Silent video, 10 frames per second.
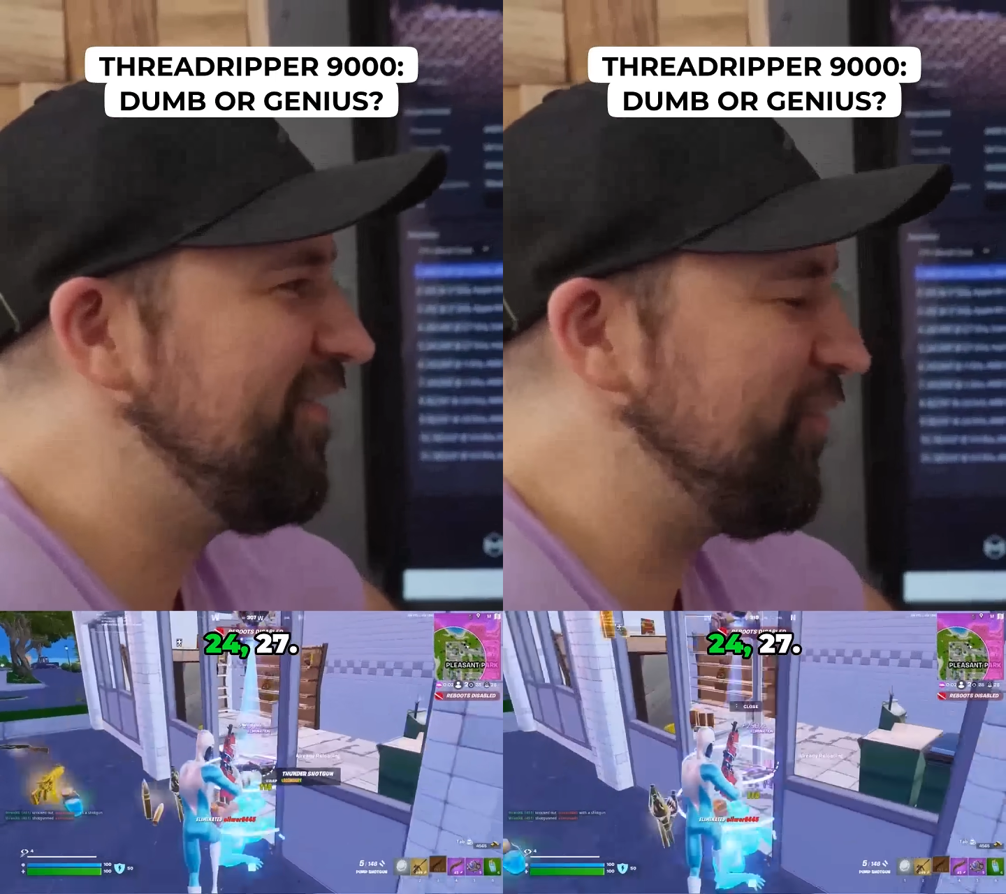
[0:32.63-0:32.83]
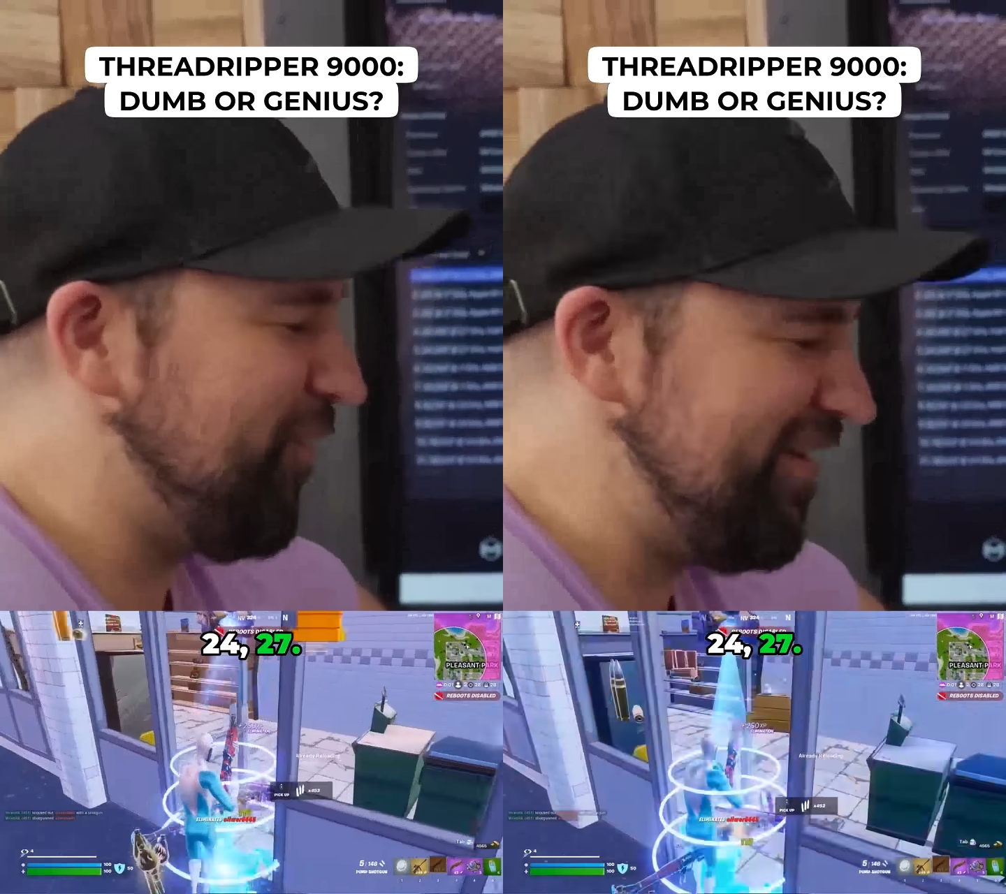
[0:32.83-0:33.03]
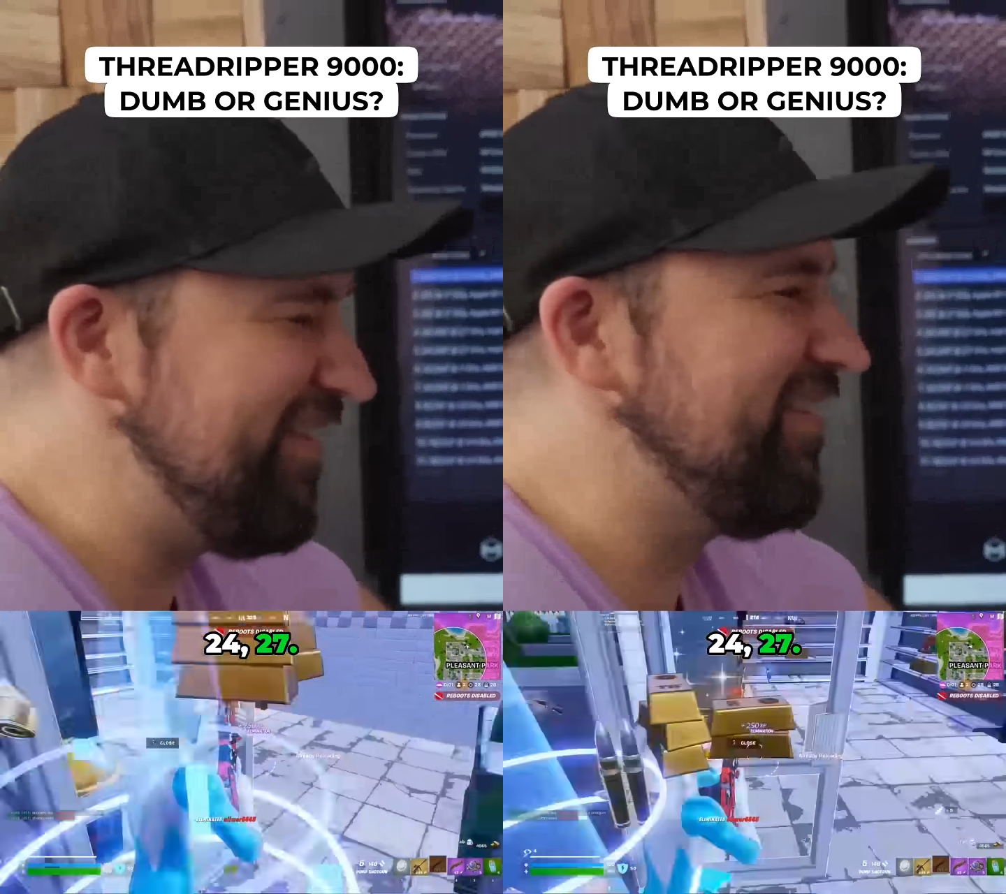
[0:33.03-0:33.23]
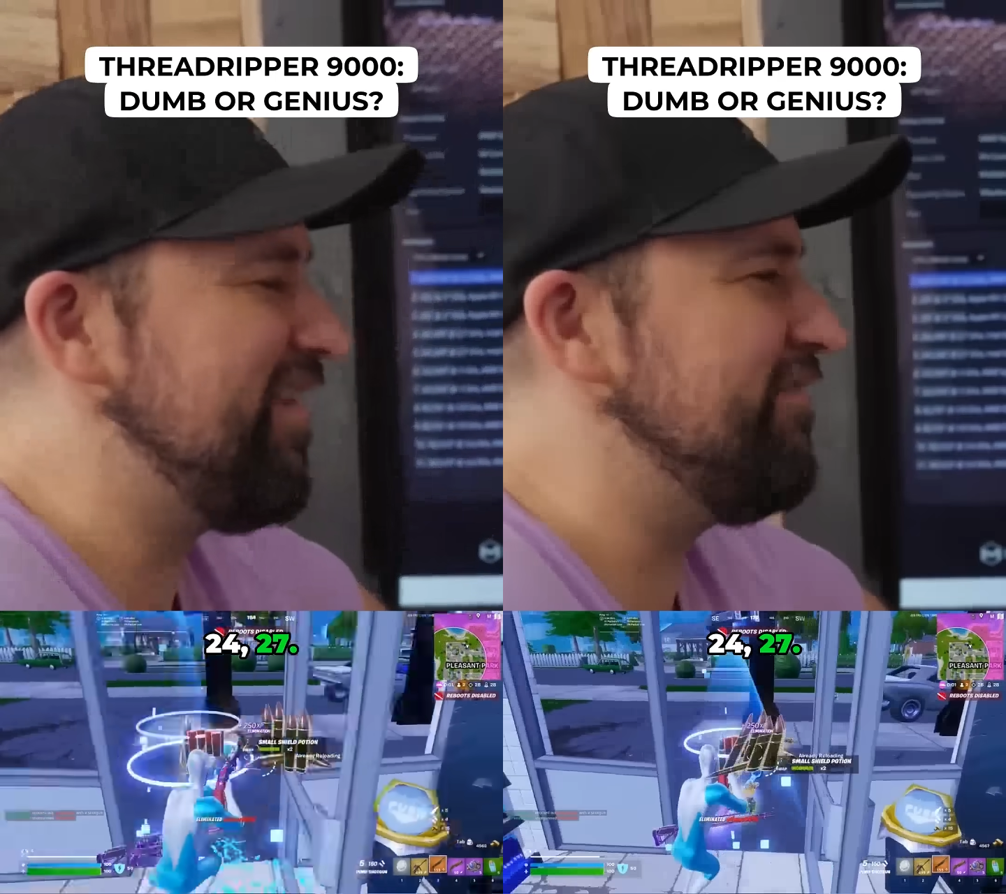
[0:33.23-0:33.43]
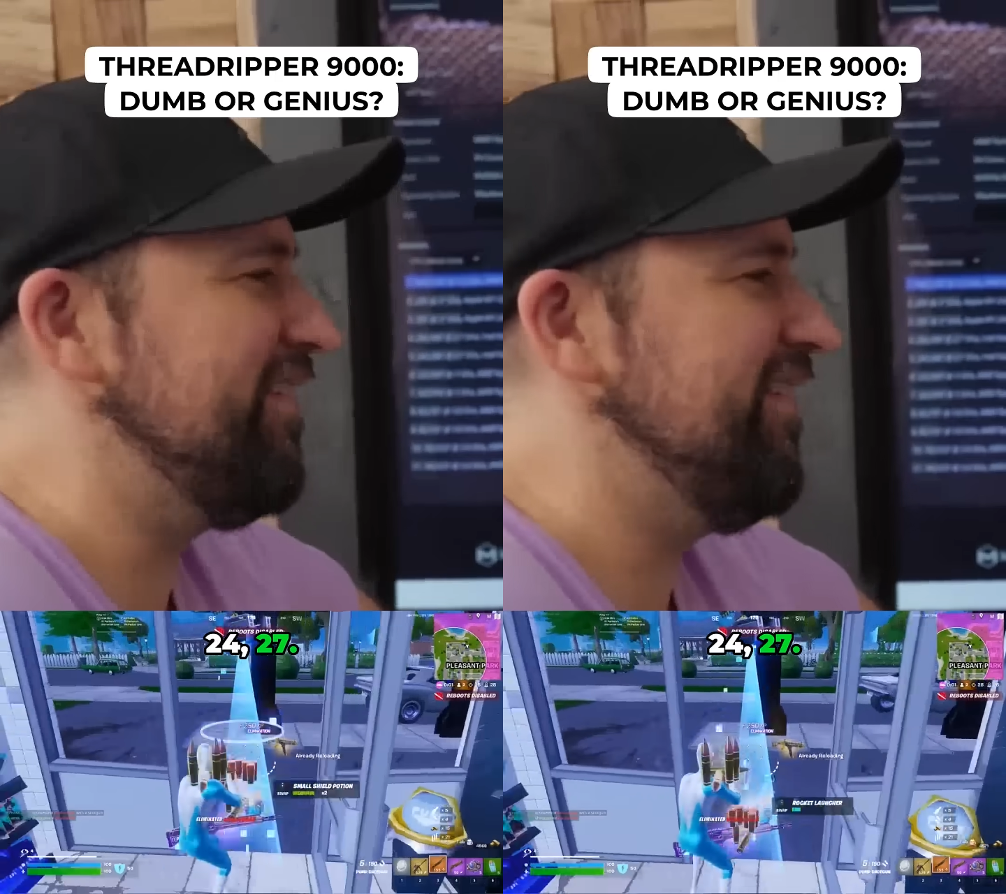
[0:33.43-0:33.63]

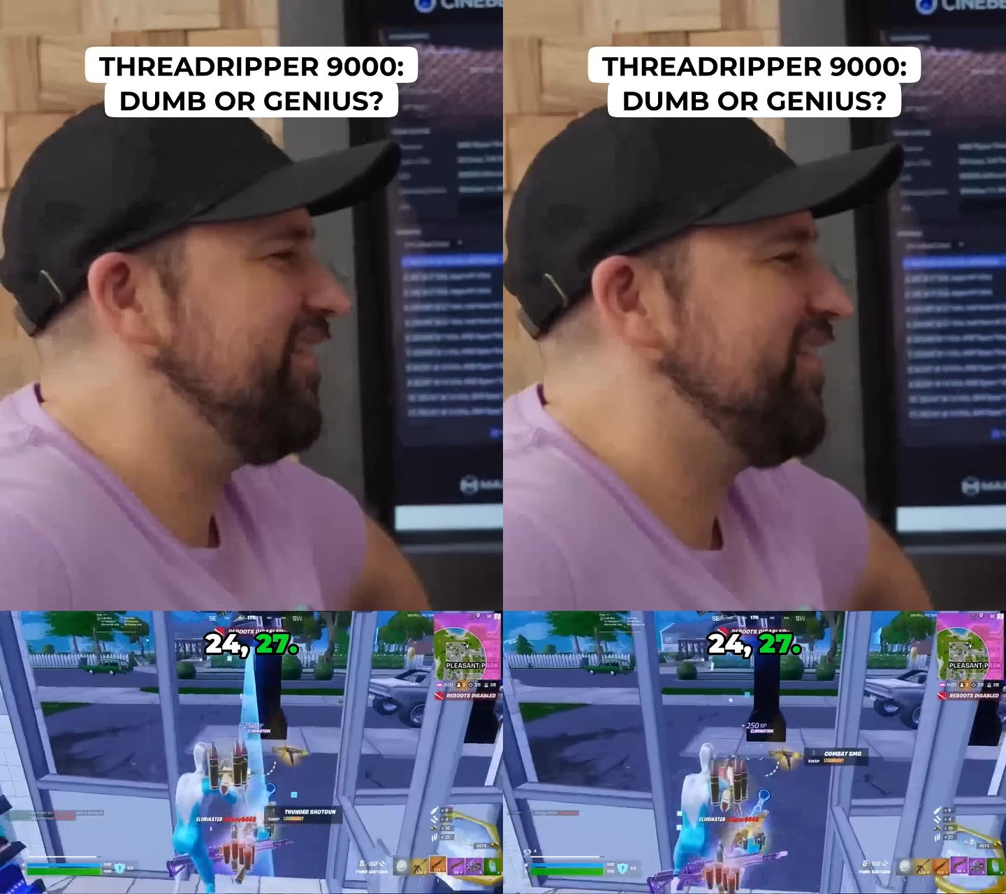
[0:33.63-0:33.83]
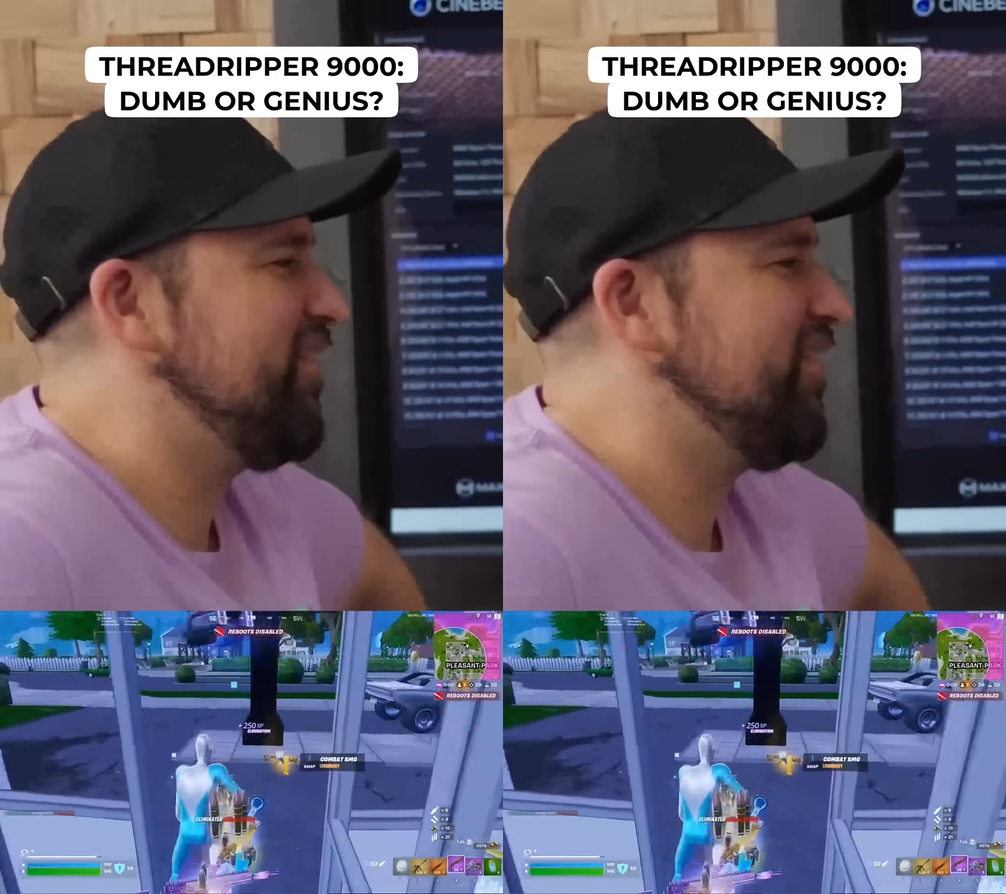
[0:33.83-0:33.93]
27.